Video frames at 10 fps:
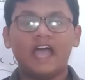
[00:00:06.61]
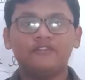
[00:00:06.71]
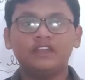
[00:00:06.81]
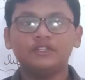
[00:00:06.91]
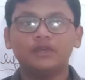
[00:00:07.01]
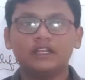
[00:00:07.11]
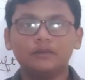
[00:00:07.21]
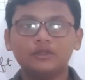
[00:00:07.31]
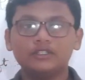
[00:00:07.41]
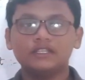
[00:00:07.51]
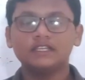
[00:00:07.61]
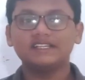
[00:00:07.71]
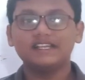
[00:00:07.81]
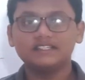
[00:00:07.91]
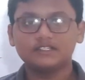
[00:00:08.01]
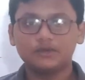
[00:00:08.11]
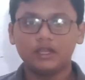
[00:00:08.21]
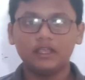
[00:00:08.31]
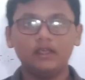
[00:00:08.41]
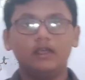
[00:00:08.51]
friends, welcome to Jitesh classes.
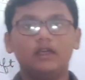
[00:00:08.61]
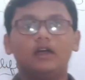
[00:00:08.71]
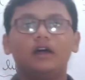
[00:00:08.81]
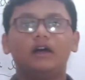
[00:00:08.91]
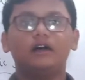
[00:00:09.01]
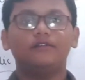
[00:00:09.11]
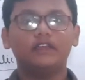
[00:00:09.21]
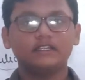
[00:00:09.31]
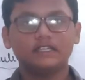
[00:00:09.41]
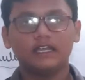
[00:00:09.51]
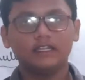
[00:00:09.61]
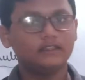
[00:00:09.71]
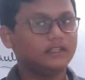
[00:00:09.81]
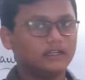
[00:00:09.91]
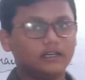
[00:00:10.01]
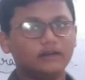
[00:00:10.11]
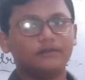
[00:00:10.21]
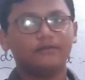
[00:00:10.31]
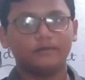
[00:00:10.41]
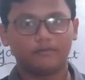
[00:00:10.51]
Today we are starting
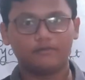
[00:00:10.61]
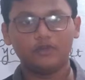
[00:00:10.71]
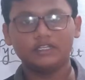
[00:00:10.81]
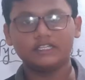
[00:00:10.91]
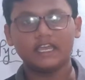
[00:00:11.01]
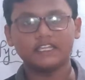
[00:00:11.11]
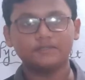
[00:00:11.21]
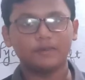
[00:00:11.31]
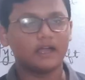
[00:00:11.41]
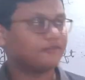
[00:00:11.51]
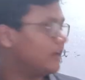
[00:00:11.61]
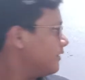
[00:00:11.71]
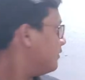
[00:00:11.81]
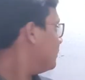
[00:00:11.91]
the fluid statics part 5.